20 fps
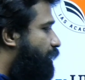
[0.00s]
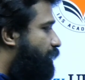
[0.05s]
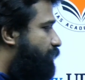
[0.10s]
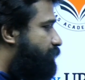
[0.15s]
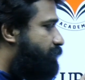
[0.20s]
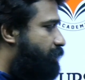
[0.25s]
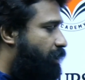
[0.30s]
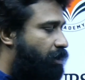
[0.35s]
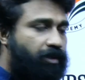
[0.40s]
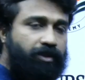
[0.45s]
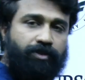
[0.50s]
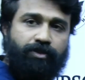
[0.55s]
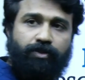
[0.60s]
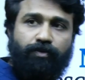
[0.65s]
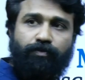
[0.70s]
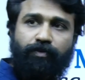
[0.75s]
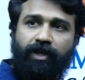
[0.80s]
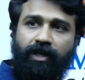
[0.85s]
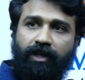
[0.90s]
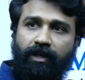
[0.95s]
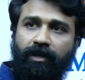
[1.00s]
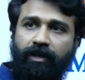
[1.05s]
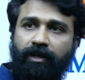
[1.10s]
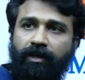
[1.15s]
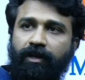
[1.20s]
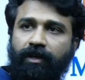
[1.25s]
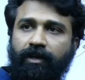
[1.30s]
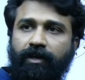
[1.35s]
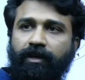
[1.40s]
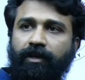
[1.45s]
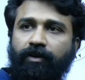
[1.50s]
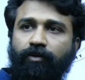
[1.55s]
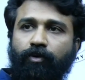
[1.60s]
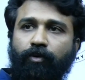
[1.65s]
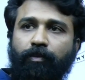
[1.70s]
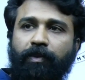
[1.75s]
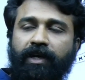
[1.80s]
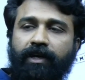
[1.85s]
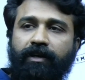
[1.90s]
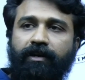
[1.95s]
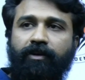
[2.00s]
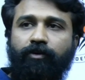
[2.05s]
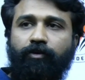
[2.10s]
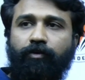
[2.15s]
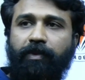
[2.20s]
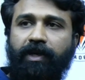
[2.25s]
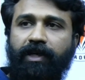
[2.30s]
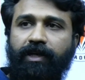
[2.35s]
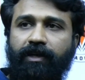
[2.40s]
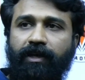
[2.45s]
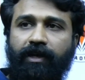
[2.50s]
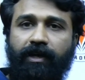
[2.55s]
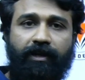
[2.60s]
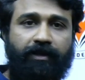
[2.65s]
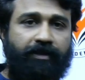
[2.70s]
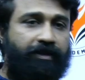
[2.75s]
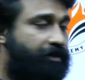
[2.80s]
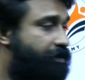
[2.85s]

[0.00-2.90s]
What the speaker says: Should we reopen it again?